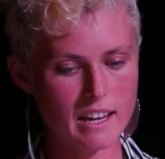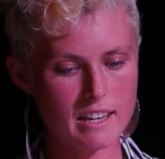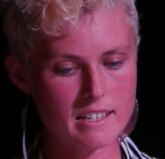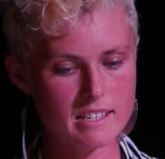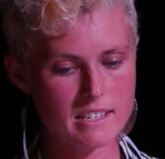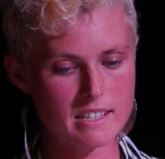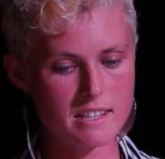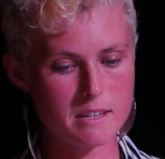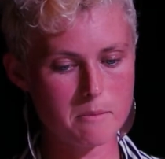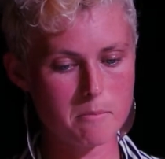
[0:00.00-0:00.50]

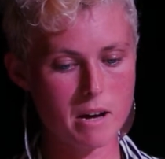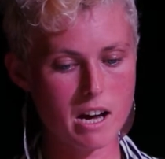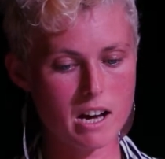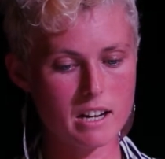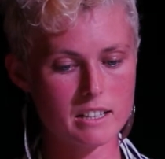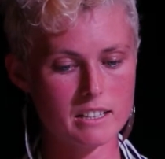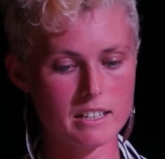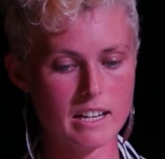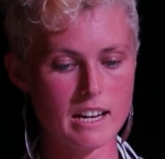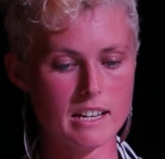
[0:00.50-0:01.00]
and the
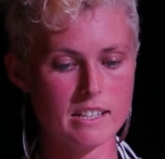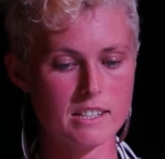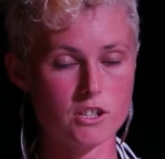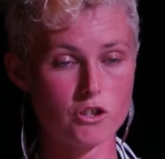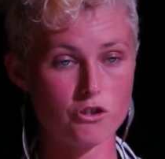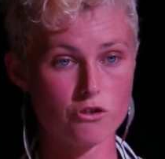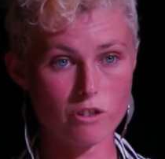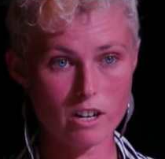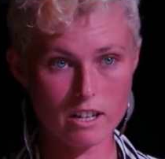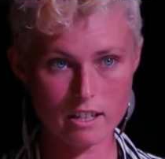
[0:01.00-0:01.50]
market has
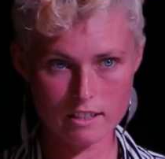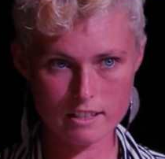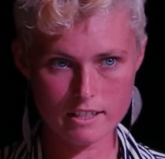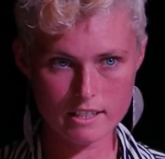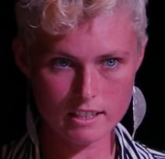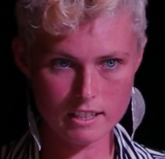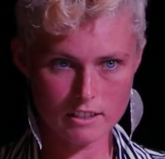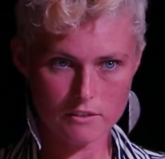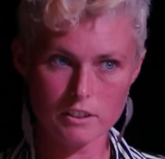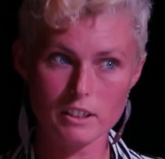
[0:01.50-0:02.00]
shrunk
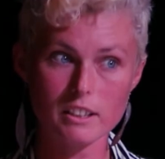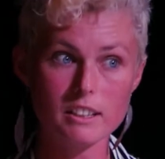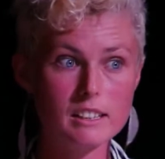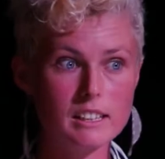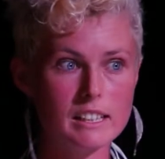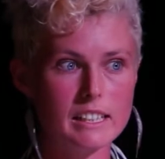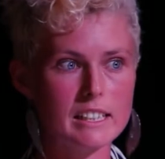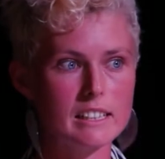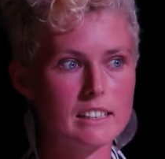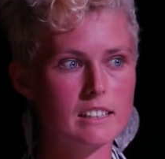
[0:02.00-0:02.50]

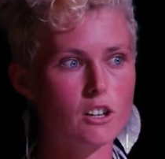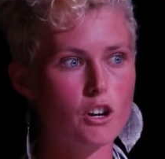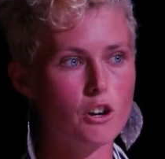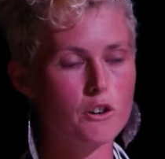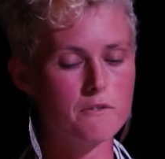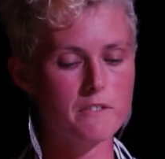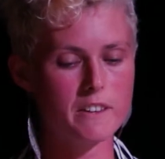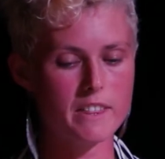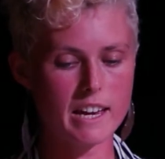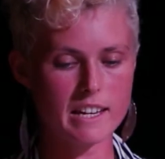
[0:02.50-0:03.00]
significantly
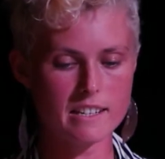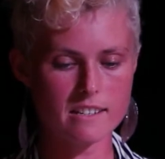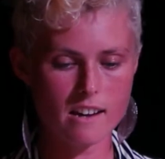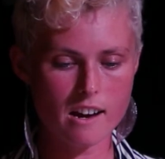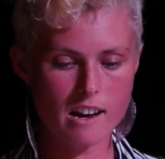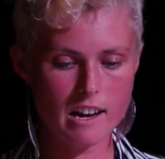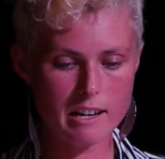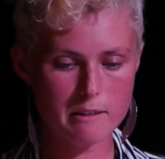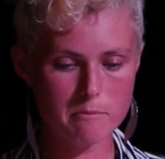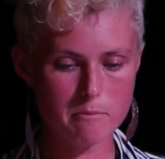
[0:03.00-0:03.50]
over that
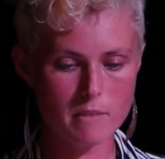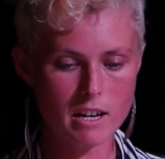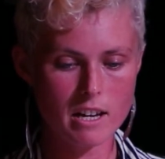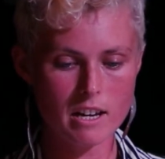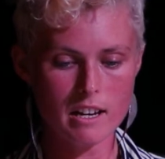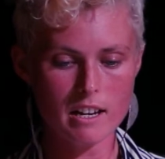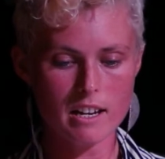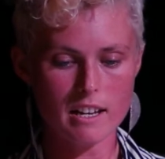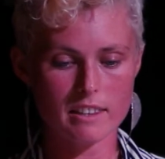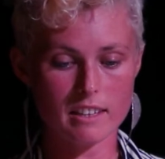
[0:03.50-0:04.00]
time.
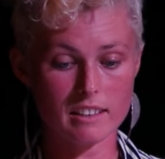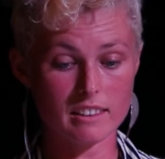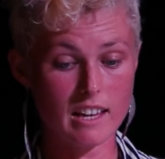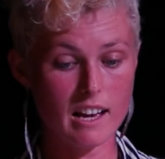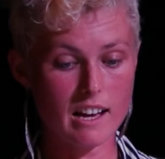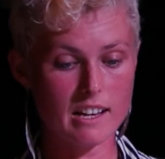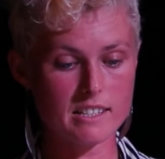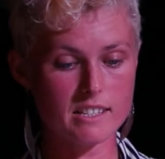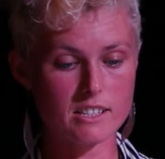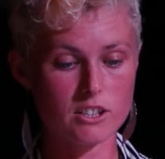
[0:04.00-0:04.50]
The
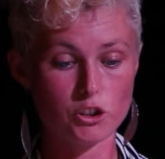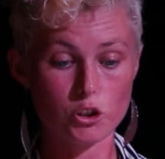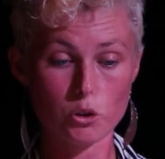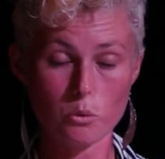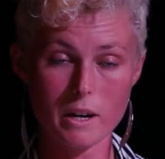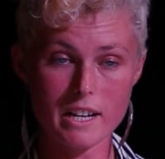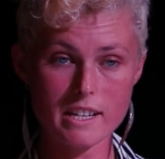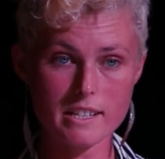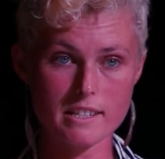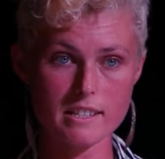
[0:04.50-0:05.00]
last
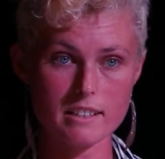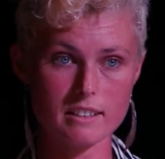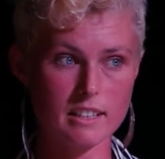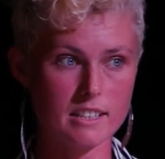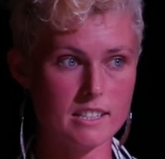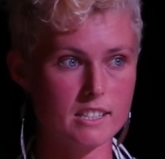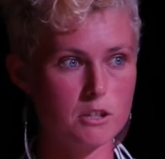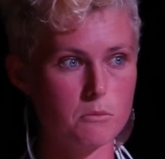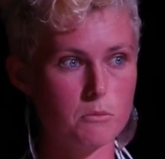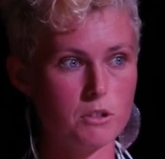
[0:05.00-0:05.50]
US
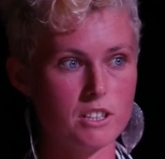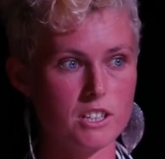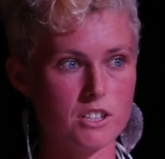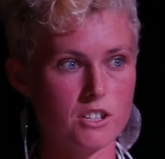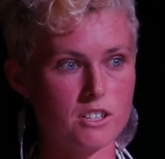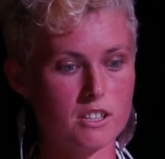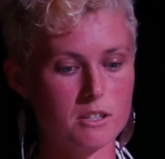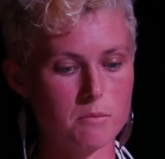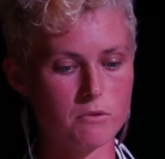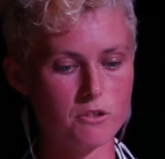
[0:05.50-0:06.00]
cluster
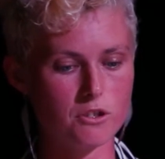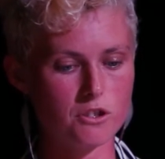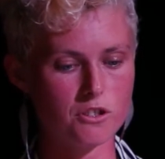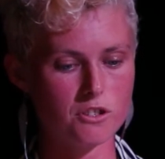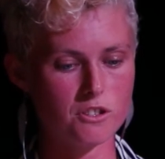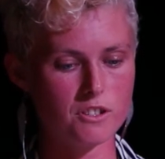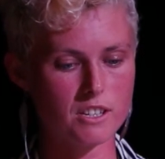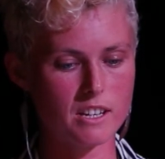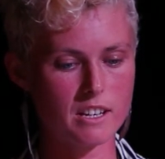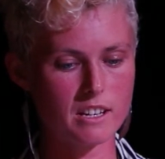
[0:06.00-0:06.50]
munitions
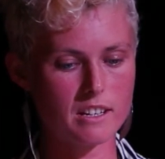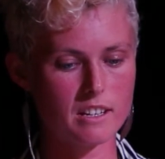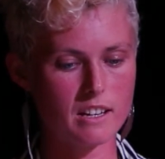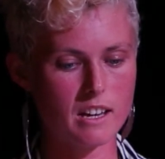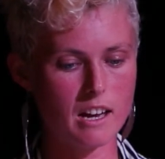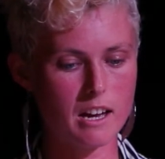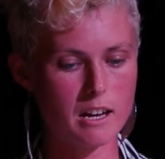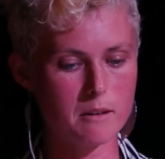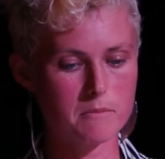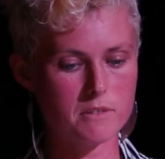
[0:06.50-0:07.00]
producer
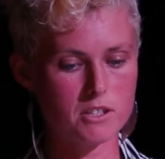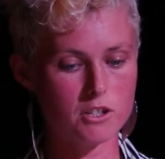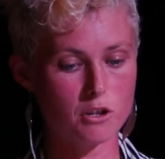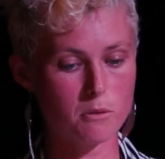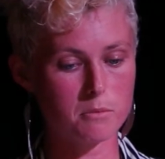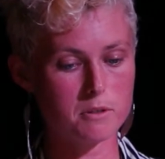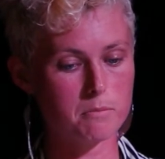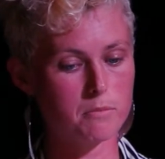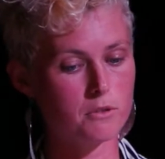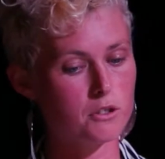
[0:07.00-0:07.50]

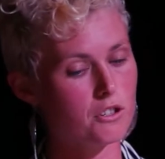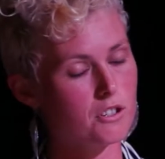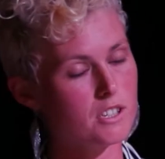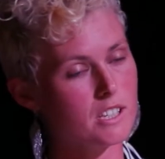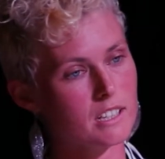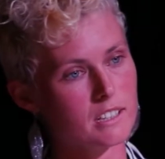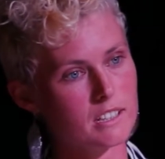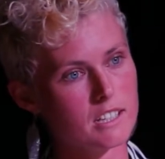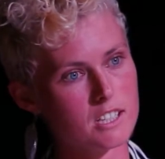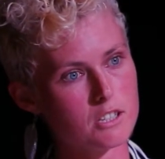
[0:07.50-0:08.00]
stopped
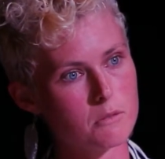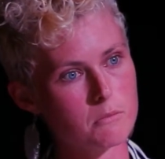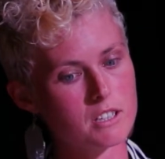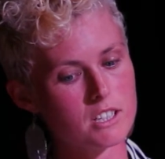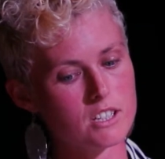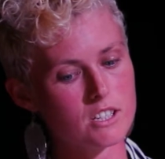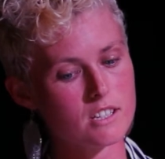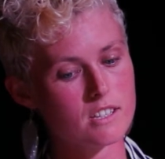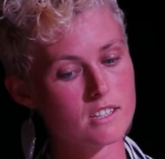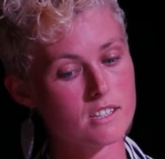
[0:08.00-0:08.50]
producing cluster
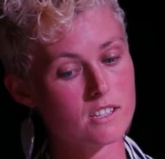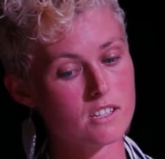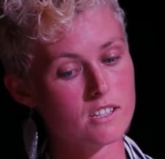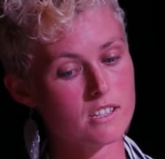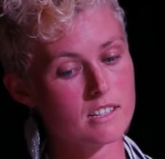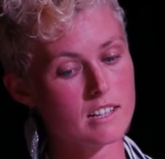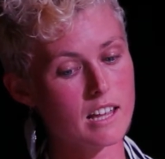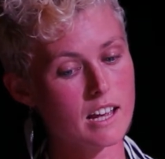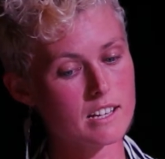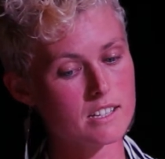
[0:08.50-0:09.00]
munitions
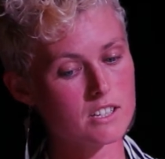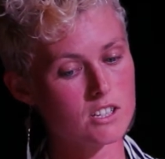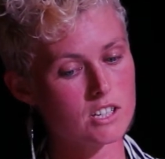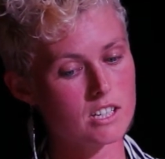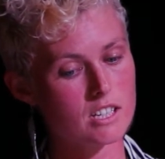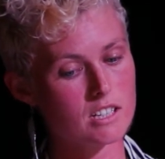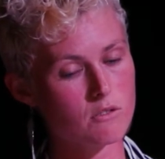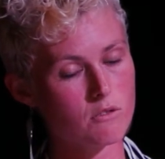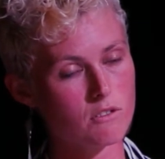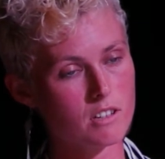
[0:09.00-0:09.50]
just last
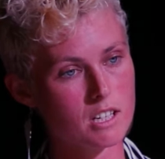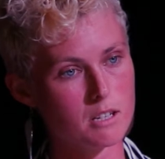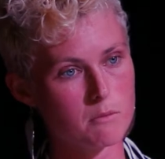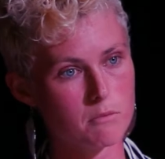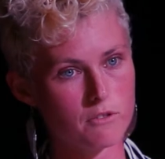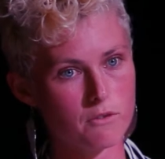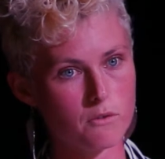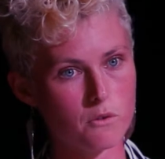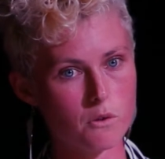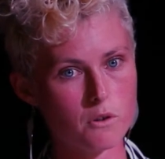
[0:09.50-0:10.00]
year or the year
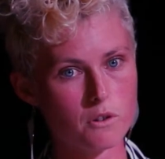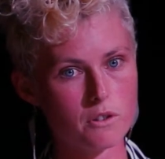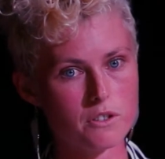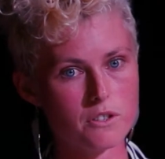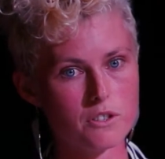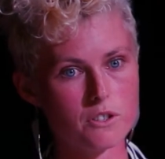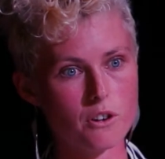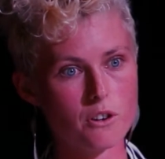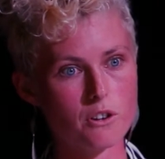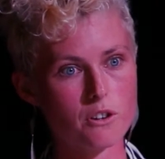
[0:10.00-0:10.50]
before.
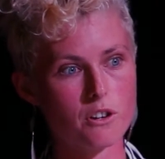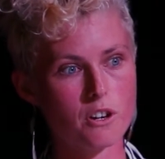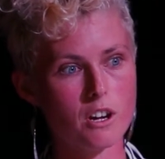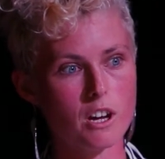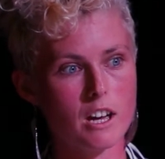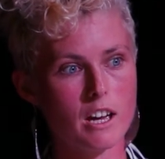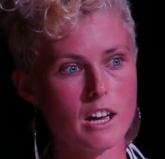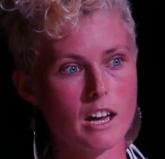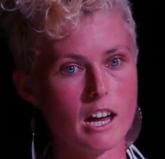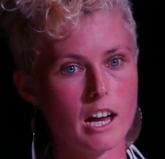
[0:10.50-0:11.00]
So
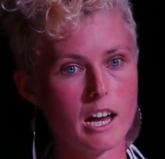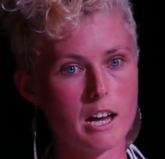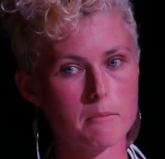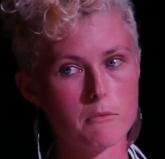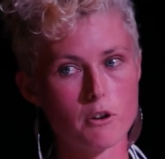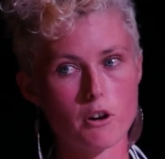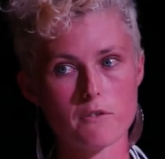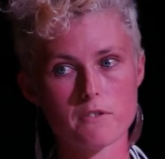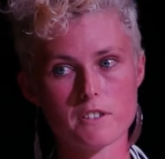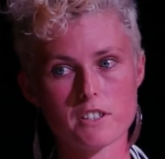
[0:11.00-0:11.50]

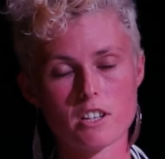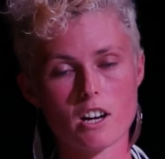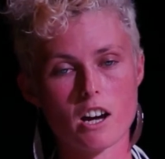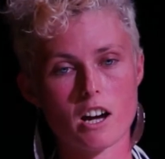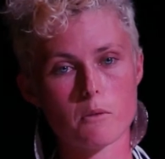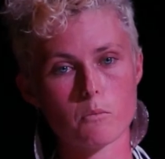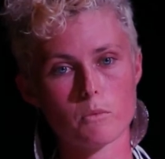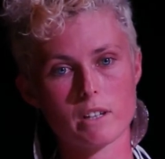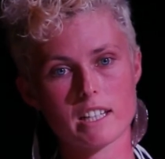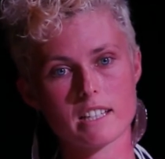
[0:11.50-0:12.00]
over
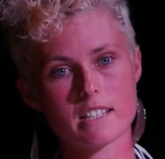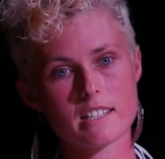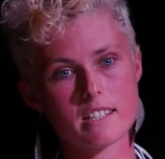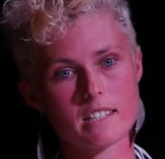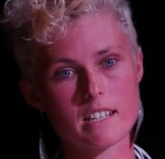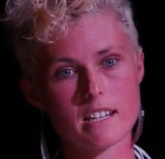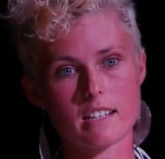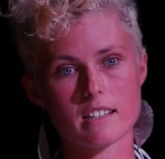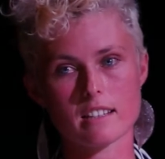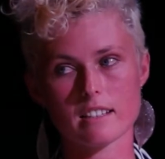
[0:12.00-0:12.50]
time we can
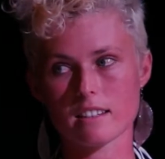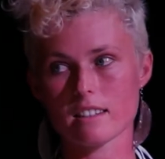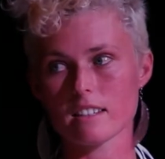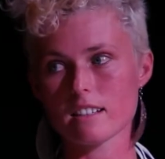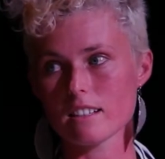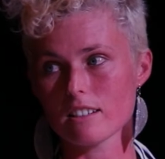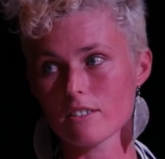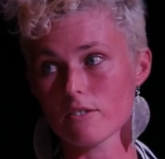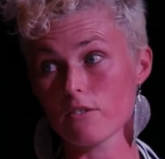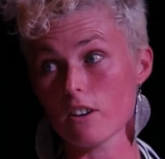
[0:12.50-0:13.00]
see that
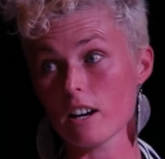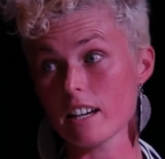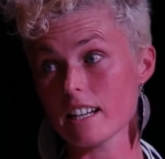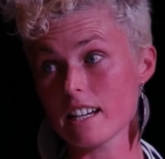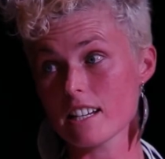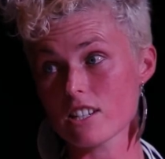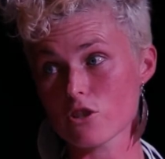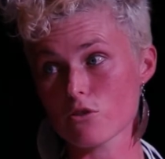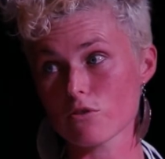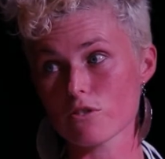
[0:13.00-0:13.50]
the
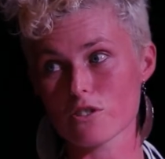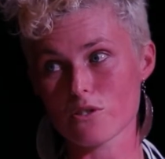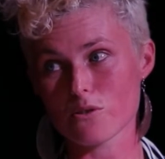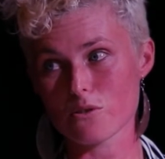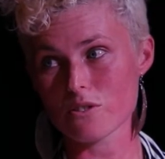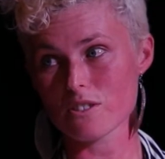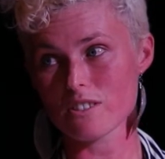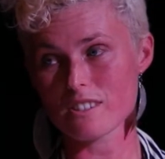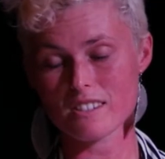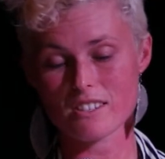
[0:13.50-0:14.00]
financial
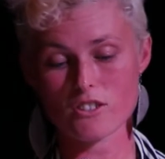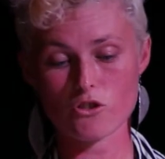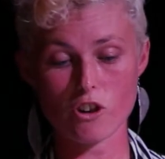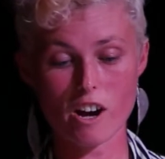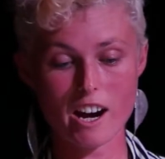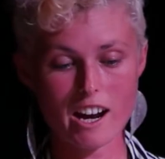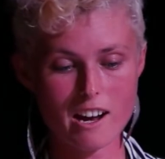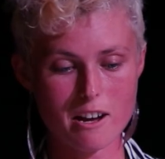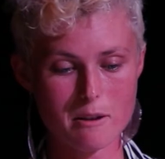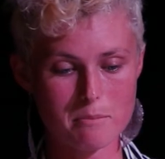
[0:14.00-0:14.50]
resources
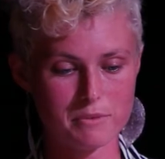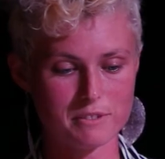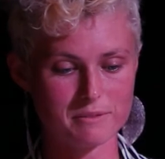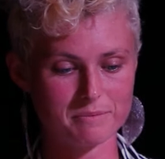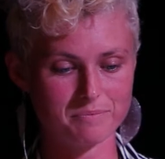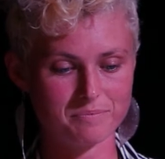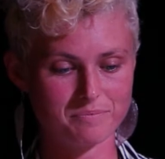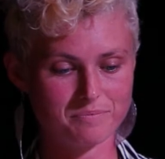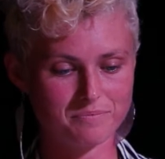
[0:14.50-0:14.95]
dry up.